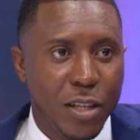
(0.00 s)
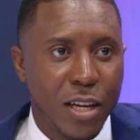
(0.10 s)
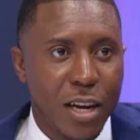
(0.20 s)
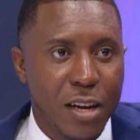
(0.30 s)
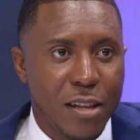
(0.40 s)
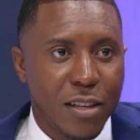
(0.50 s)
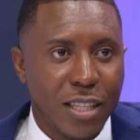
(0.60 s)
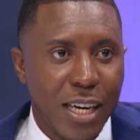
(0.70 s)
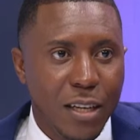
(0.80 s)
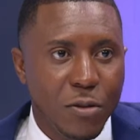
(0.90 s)
one. The
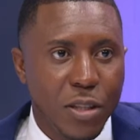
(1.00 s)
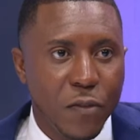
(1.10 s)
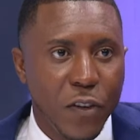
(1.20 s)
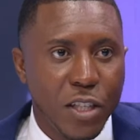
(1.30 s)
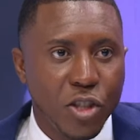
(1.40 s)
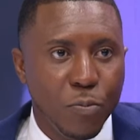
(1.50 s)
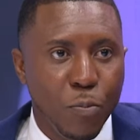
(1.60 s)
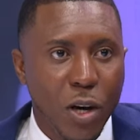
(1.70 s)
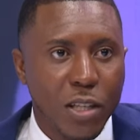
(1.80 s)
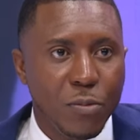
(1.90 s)
Tallawahs finished
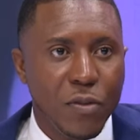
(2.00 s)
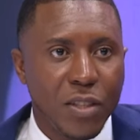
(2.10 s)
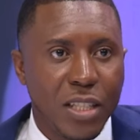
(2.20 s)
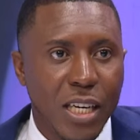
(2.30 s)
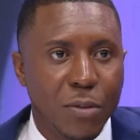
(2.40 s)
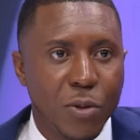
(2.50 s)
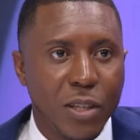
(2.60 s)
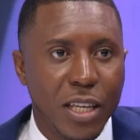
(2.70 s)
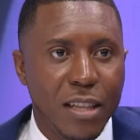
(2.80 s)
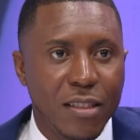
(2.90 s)
bottom of the
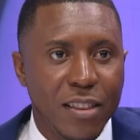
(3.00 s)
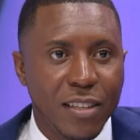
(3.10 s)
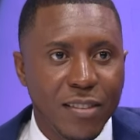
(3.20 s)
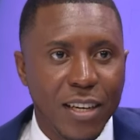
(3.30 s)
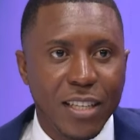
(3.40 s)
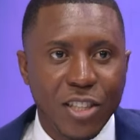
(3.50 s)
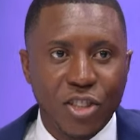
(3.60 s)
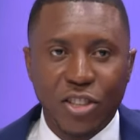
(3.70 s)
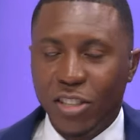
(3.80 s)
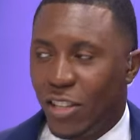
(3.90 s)
table in this
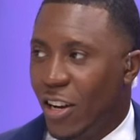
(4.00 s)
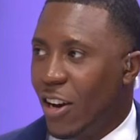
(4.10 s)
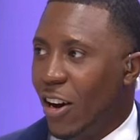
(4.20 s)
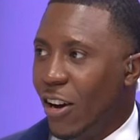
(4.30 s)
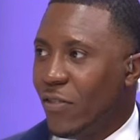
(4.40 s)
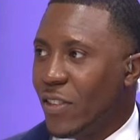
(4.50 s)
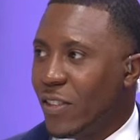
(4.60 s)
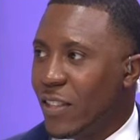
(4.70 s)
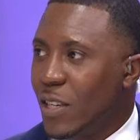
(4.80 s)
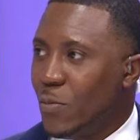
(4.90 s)
edition of the
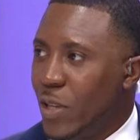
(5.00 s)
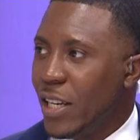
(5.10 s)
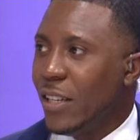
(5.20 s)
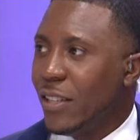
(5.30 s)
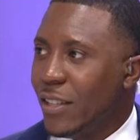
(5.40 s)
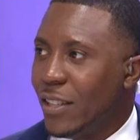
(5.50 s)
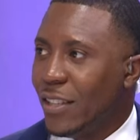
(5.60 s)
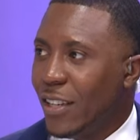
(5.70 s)
C P L.